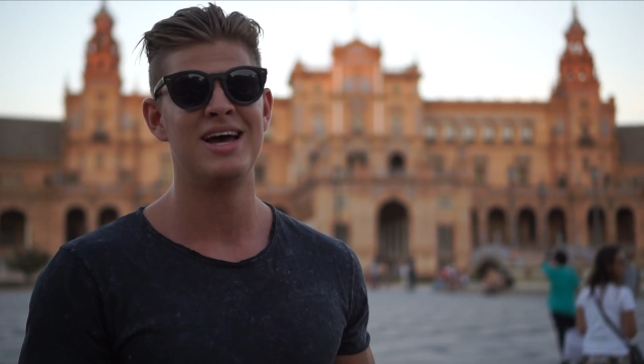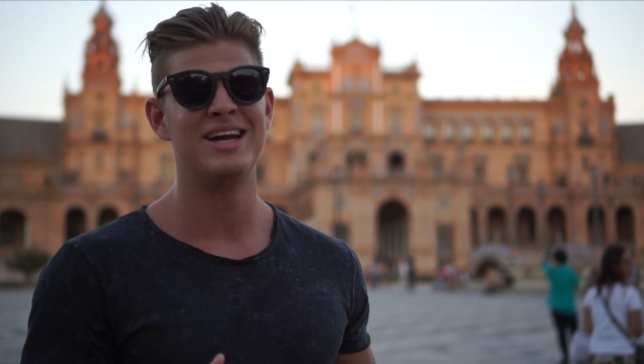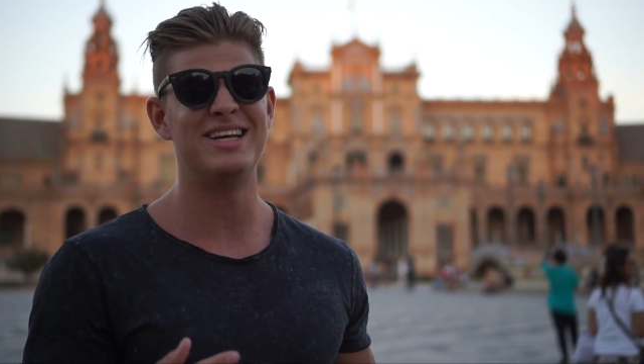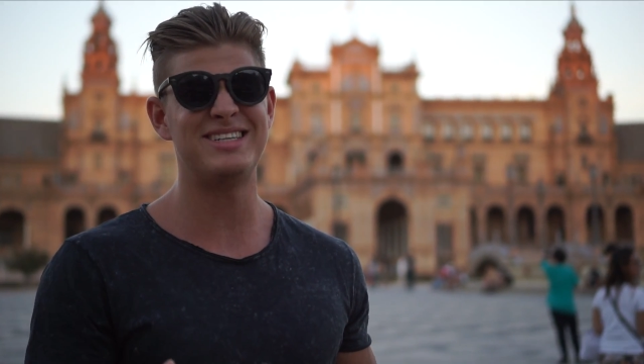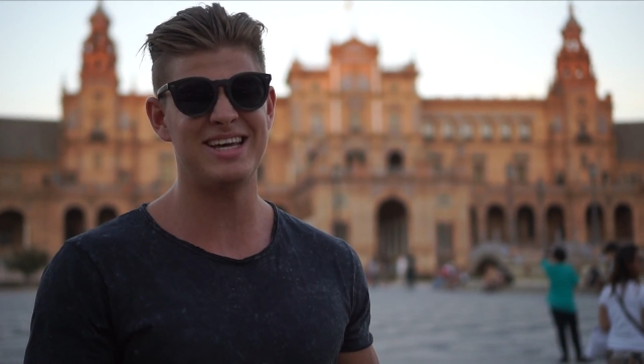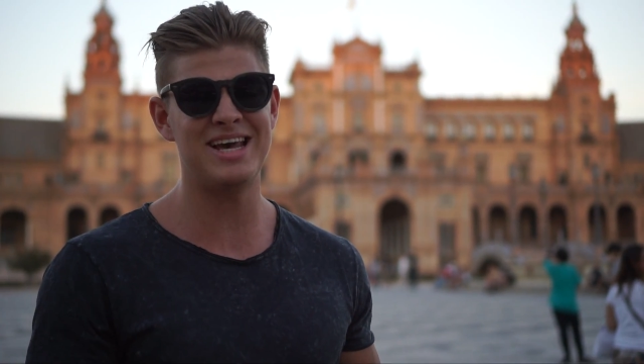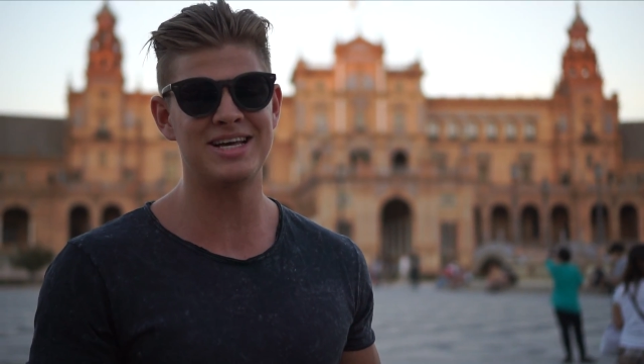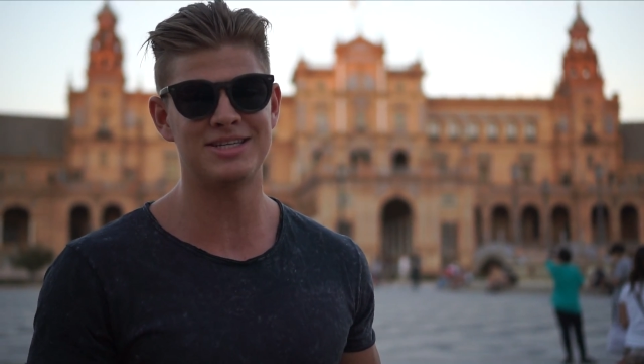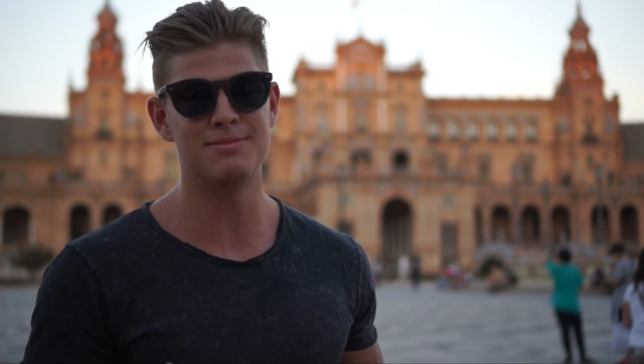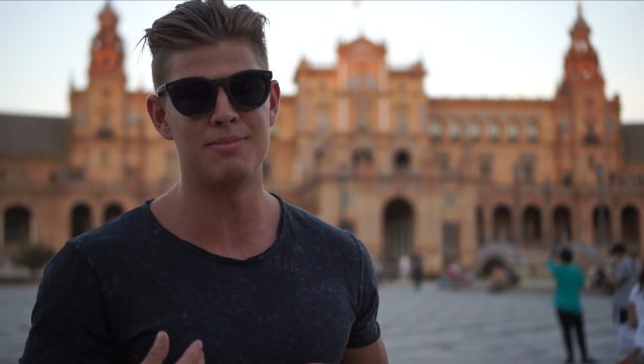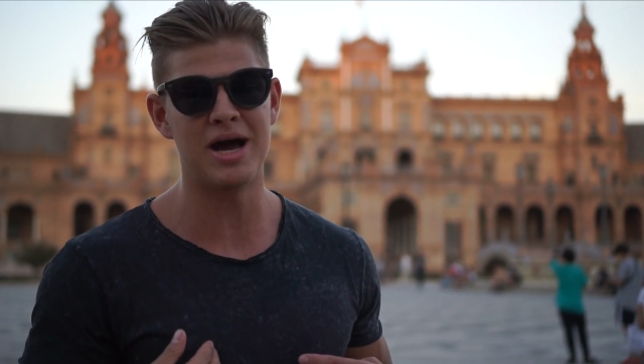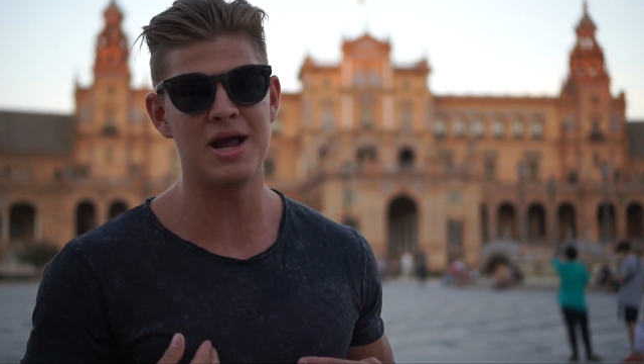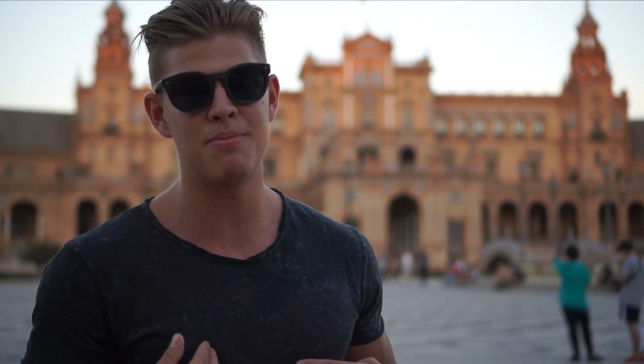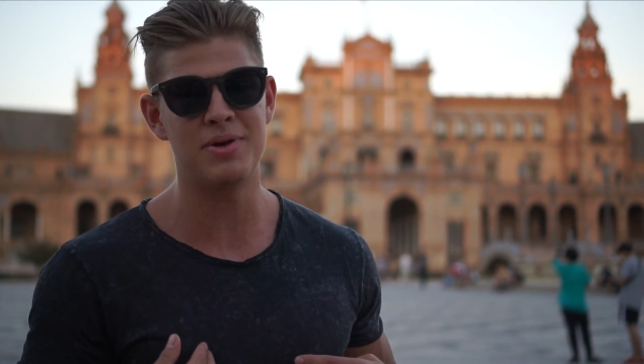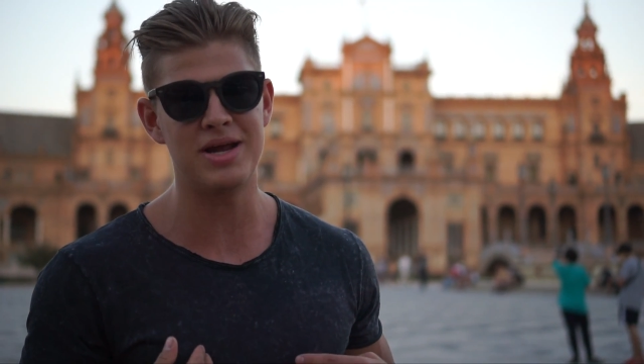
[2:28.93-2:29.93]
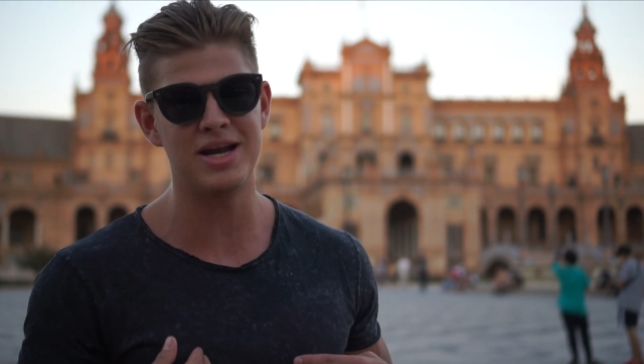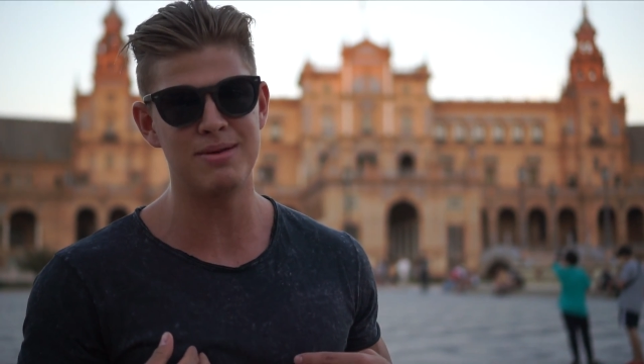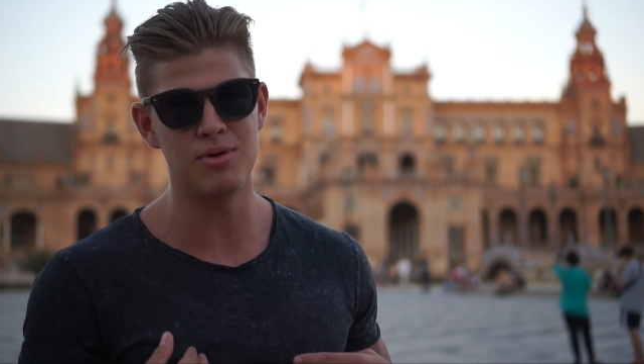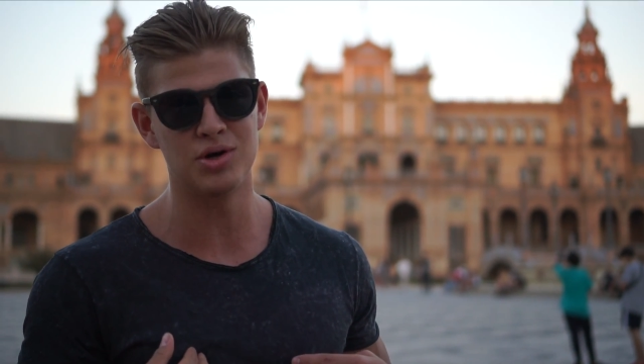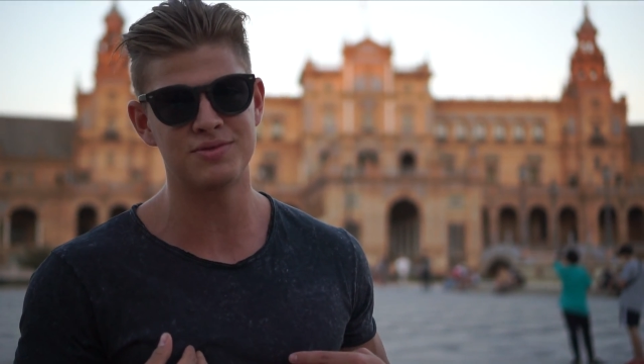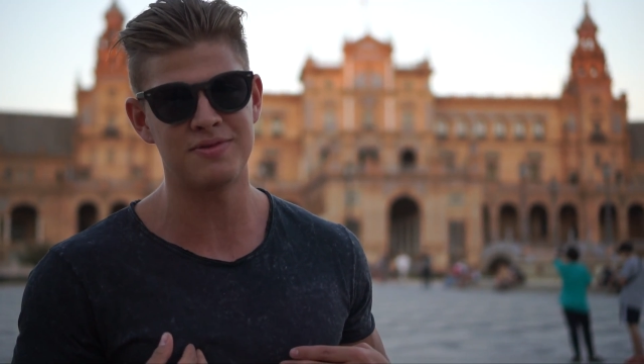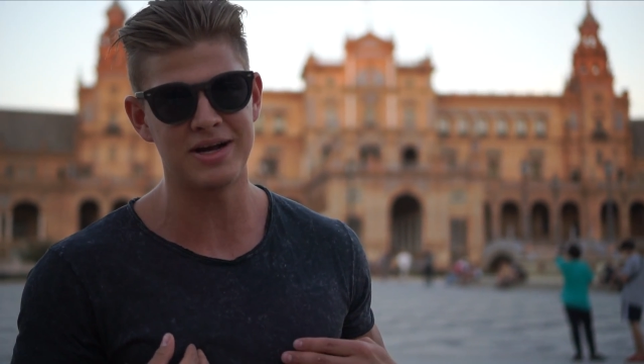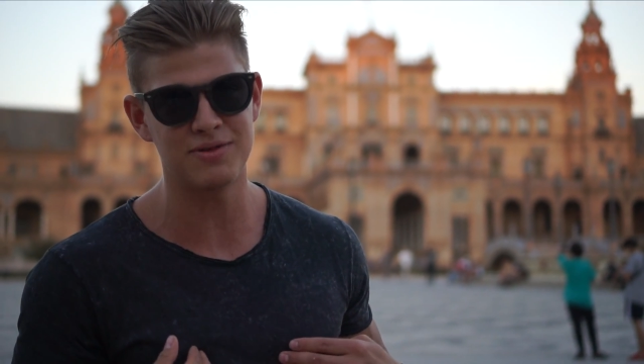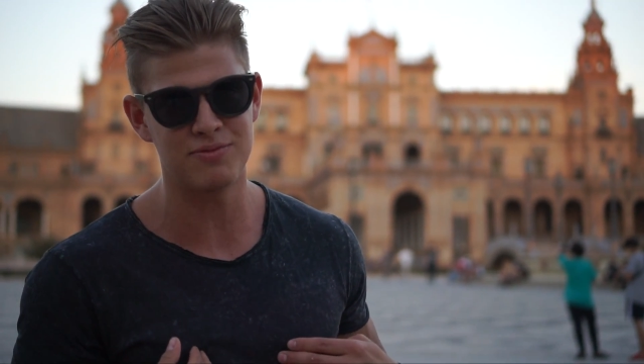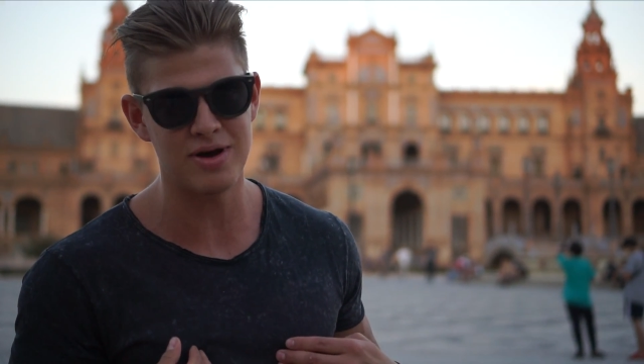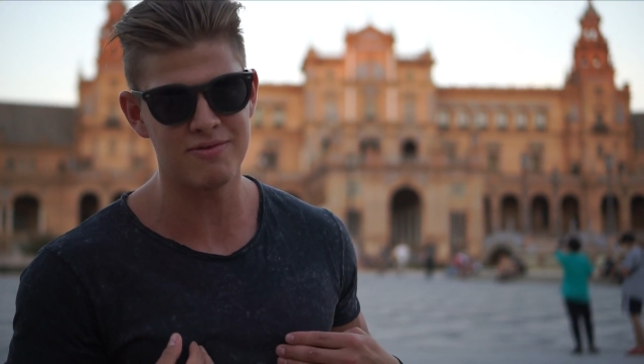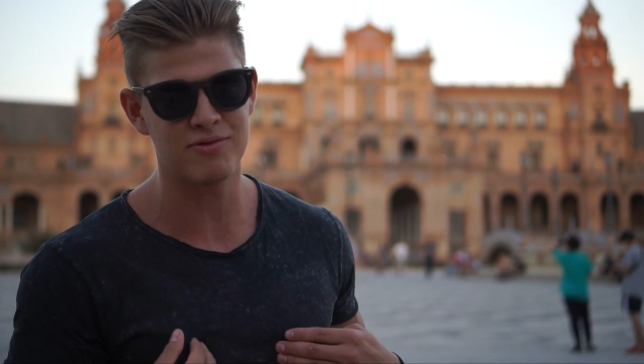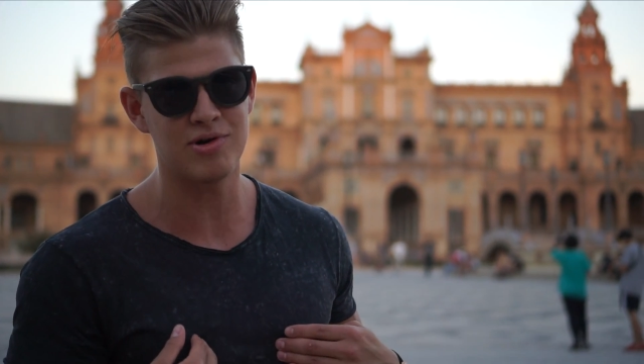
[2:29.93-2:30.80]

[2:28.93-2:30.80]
This is, in my opinion, the most effective way of